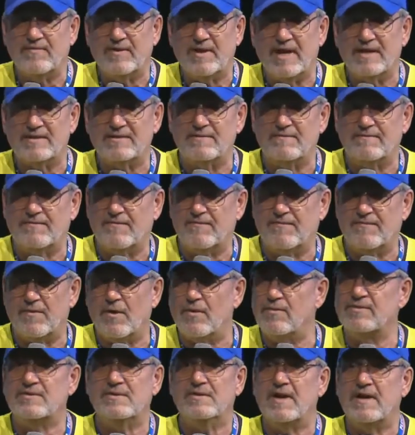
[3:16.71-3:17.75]
It hasn't
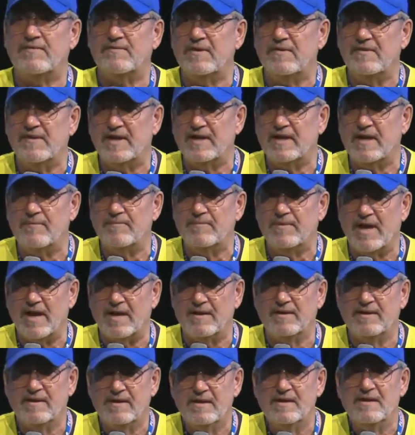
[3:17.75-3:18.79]
frozen everything up yet.